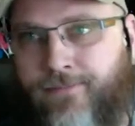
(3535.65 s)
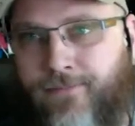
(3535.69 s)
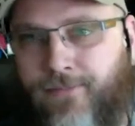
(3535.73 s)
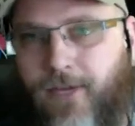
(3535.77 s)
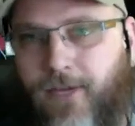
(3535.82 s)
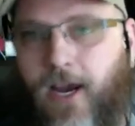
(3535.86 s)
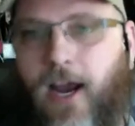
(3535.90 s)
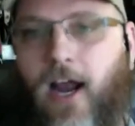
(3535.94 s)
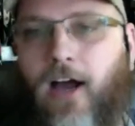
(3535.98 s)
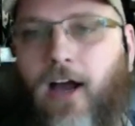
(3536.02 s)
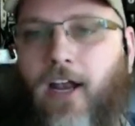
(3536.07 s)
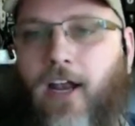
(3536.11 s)
All
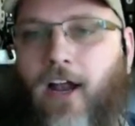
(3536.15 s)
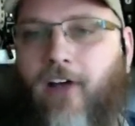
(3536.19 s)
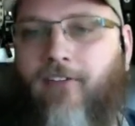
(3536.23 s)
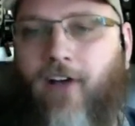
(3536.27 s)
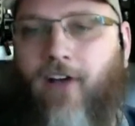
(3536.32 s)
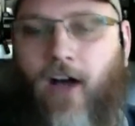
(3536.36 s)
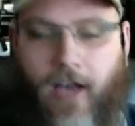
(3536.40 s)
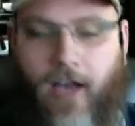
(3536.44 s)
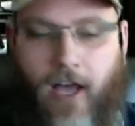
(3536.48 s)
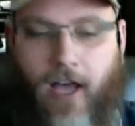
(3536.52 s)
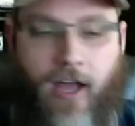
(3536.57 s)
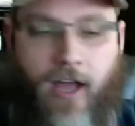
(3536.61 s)
right, I'll
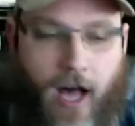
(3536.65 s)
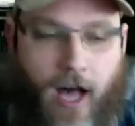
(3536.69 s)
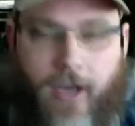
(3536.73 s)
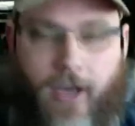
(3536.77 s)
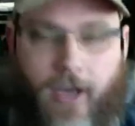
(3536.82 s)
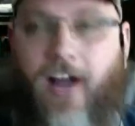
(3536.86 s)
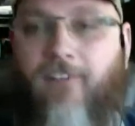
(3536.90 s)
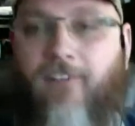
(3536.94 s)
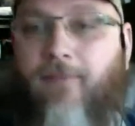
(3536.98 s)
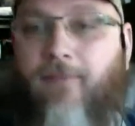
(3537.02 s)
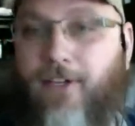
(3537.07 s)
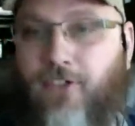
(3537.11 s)
get
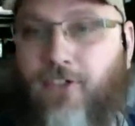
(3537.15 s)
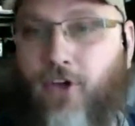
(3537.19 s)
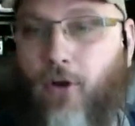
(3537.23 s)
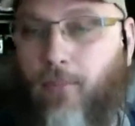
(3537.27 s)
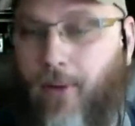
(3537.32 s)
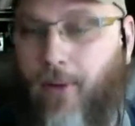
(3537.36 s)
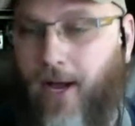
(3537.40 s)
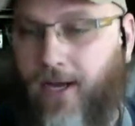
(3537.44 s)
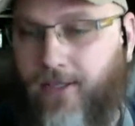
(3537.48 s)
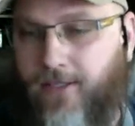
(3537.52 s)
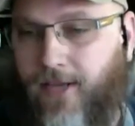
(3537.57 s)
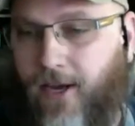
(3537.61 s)
off my
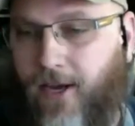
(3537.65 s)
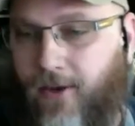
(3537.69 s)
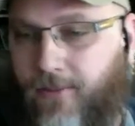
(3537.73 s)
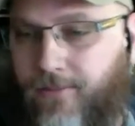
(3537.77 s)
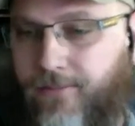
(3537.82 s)
soapbox now.